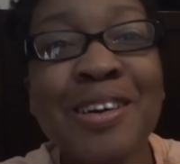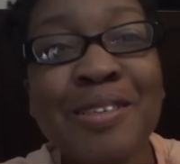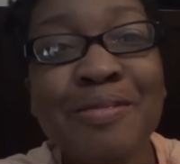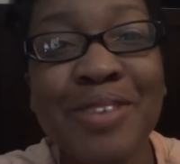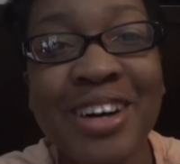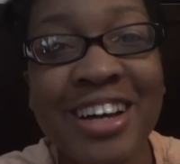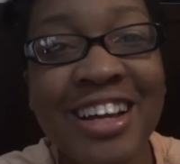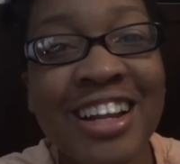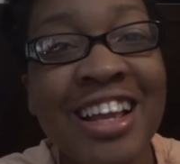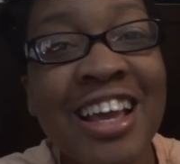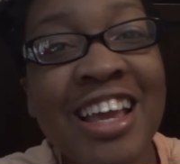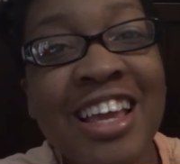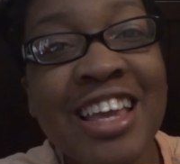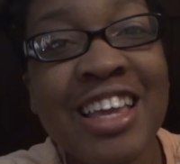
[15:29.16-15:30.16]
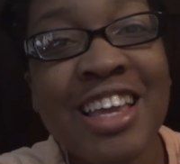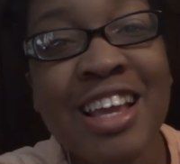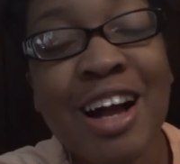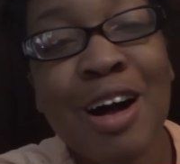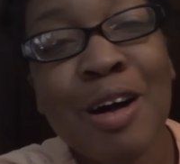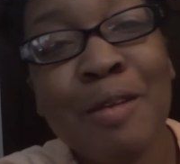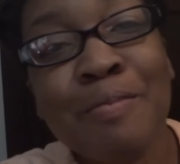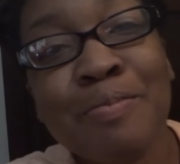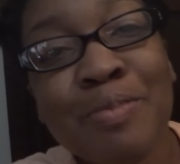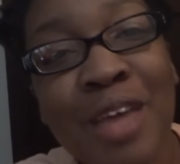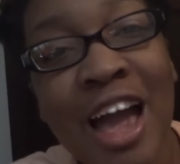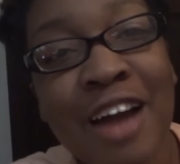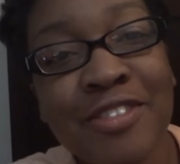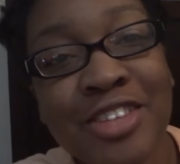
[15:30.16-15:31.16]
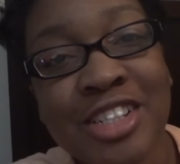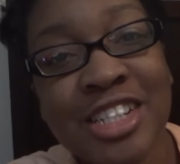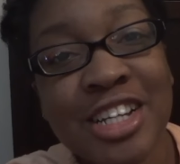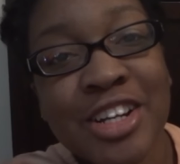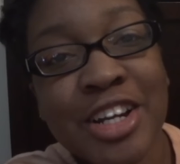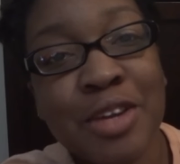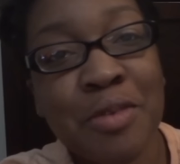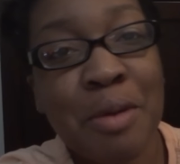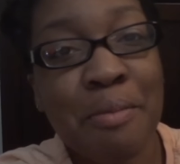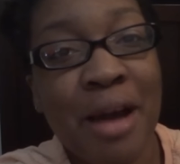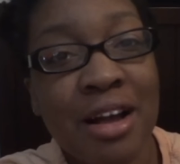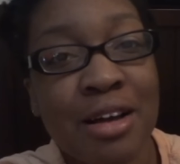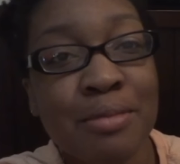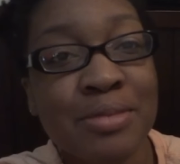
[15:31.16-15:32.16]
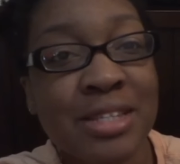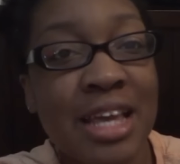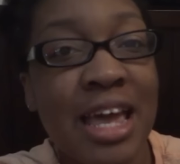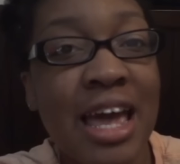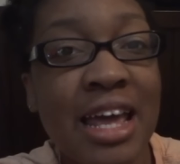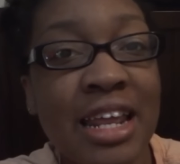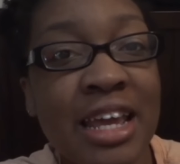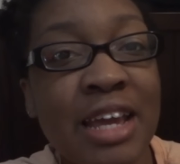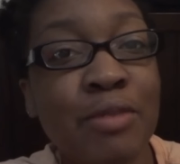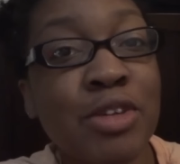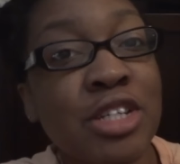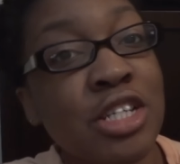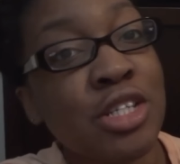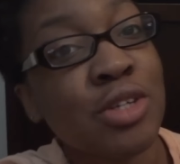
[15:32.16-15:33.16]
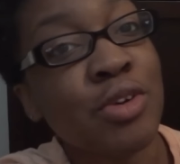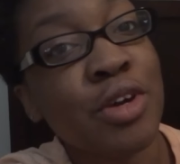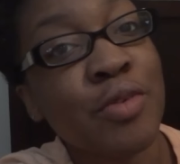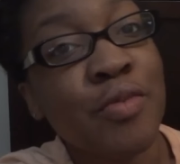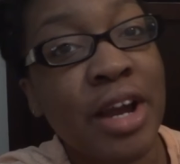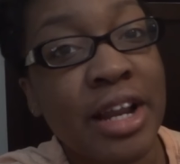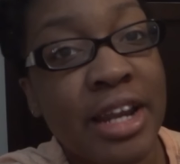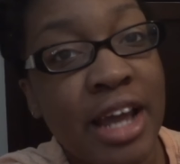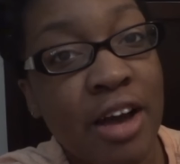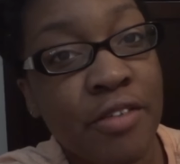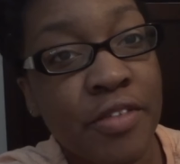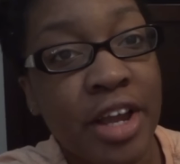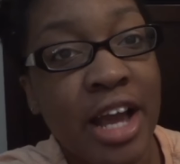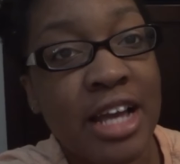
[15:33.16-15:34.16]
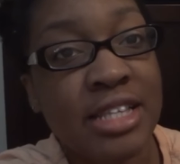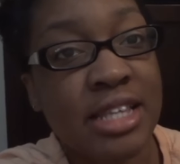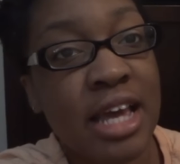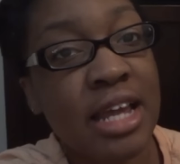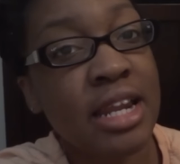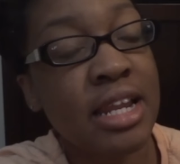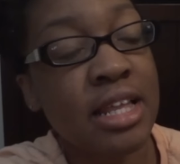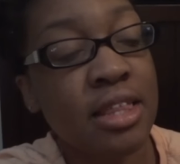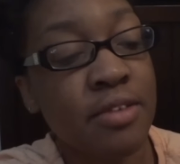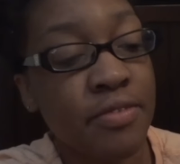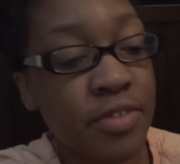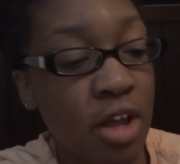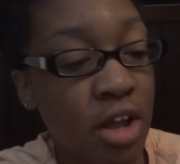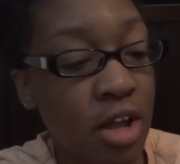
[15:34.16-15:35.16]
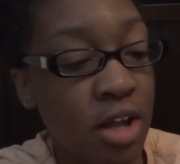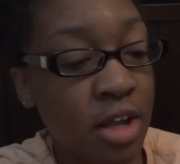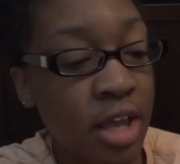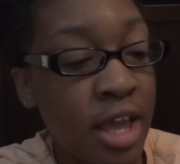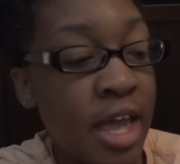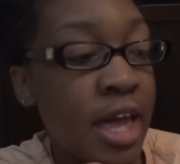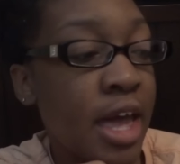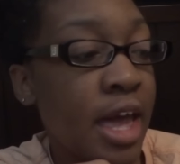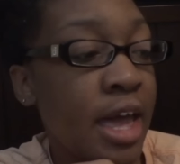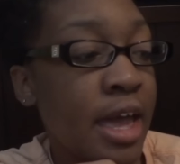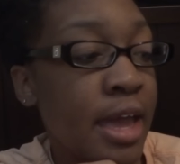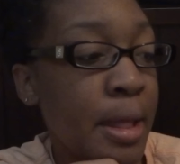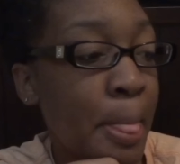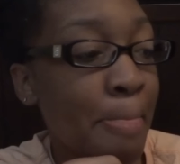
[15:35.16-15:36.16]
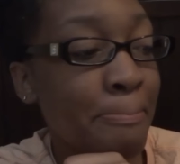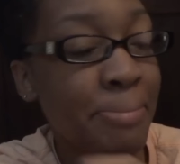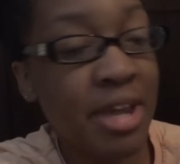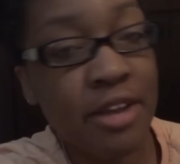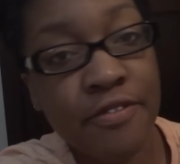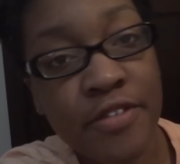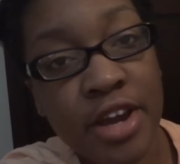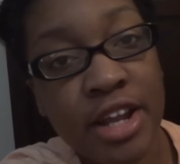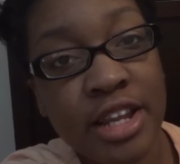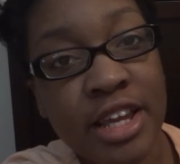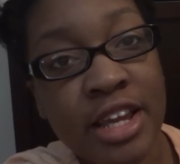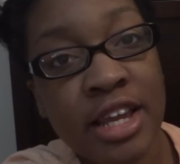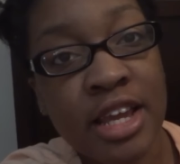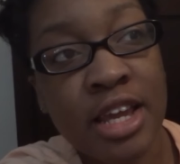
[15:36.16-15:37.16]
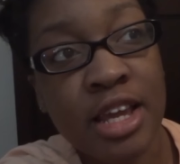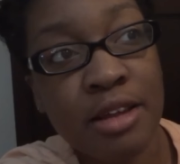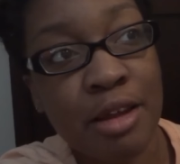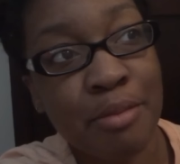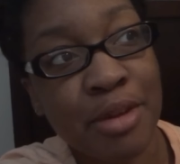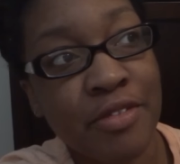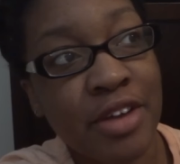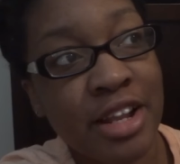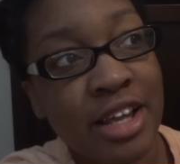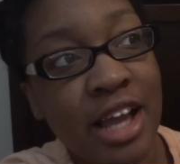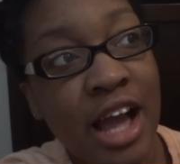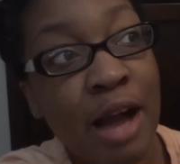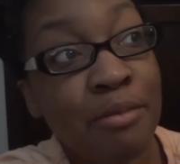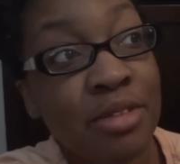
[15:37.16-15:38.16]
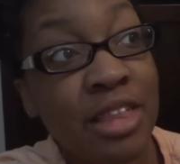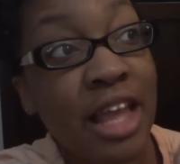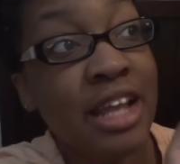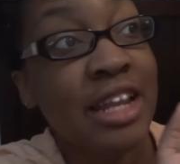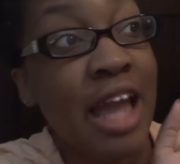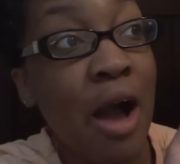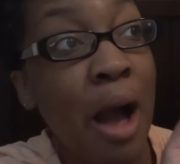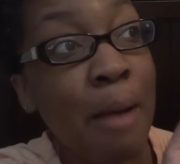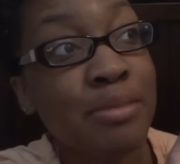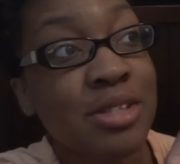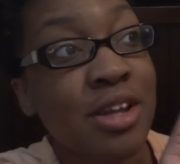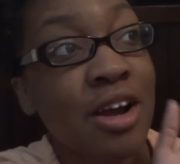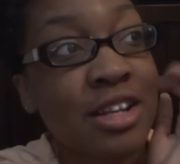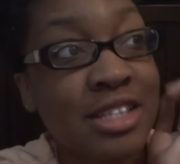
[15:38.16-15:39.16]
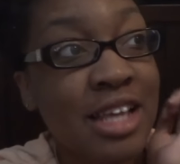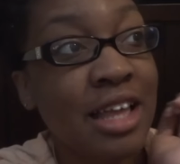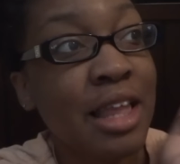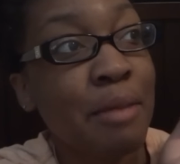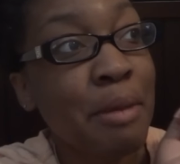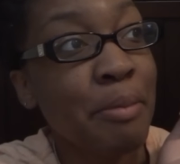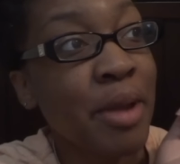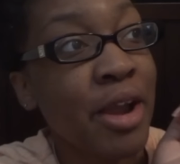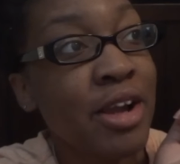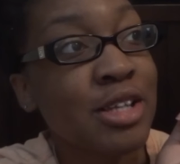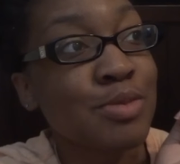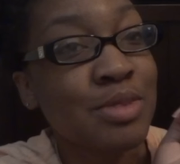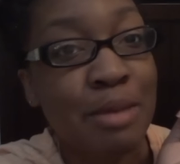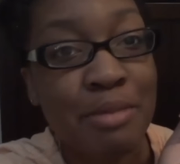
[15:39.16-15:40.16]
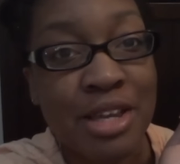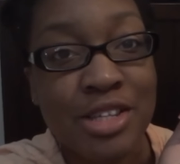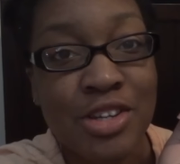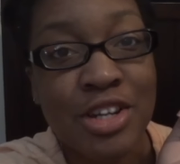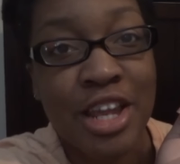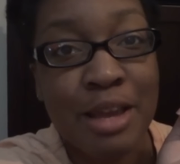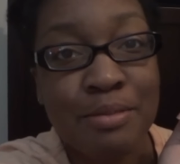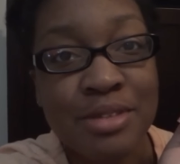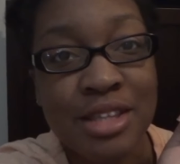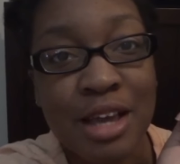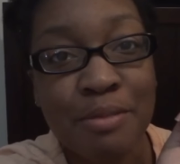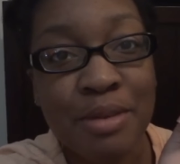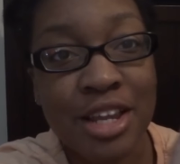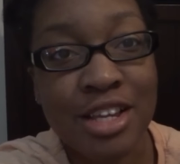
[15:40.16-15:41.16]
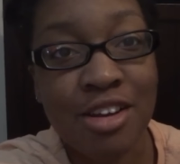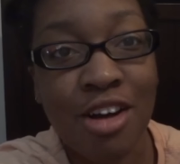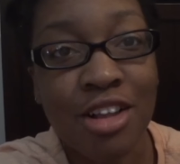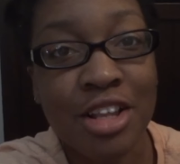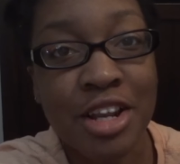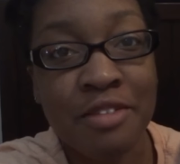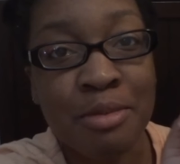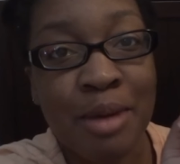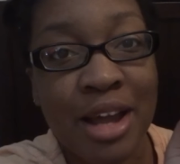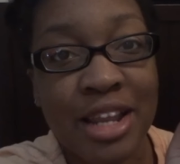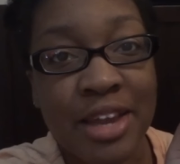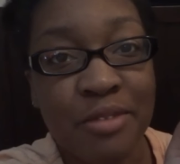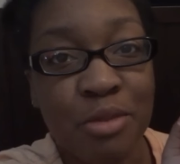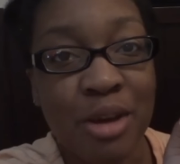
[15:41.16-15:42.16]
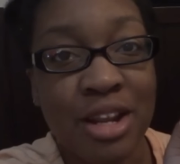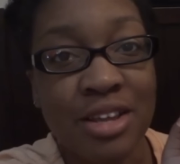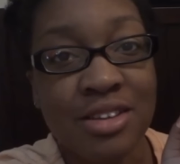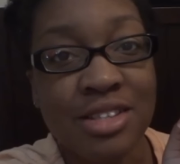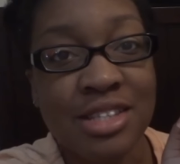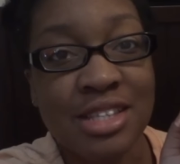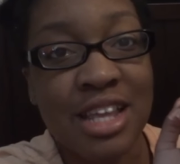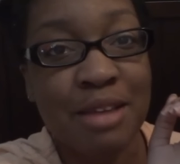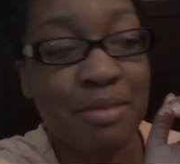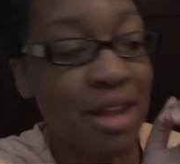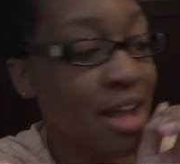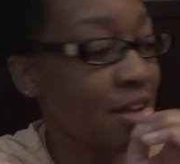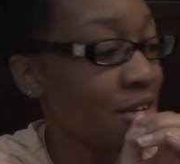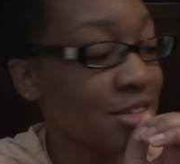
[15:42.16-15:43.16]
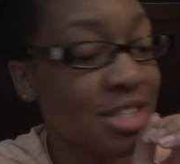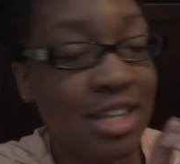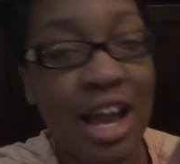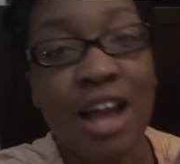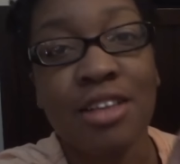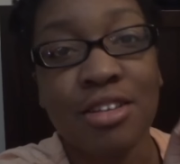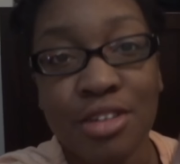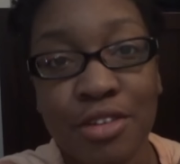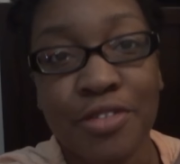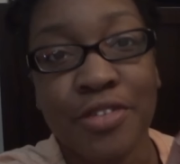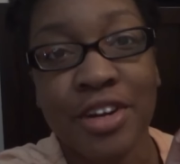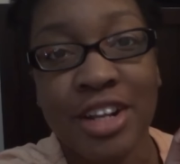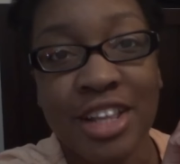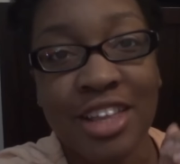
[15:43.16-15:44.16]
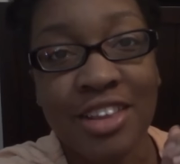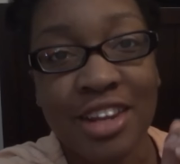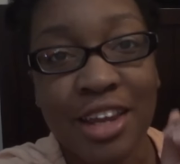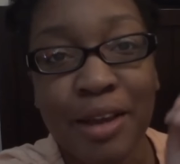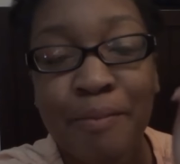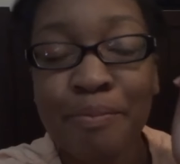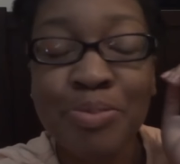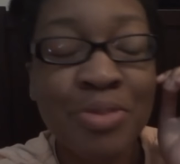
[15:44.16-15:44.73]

but he um after dinner he went back up to edit which he's doing right now for you guys editing the vlog and Big Freddy, uh, not Big Freddy. I'm like now I'm starting to sound like my parents when they mess their names Freddy. up and they calling everybody everybody else's name. Like I called Skylar Little Freddy the other day.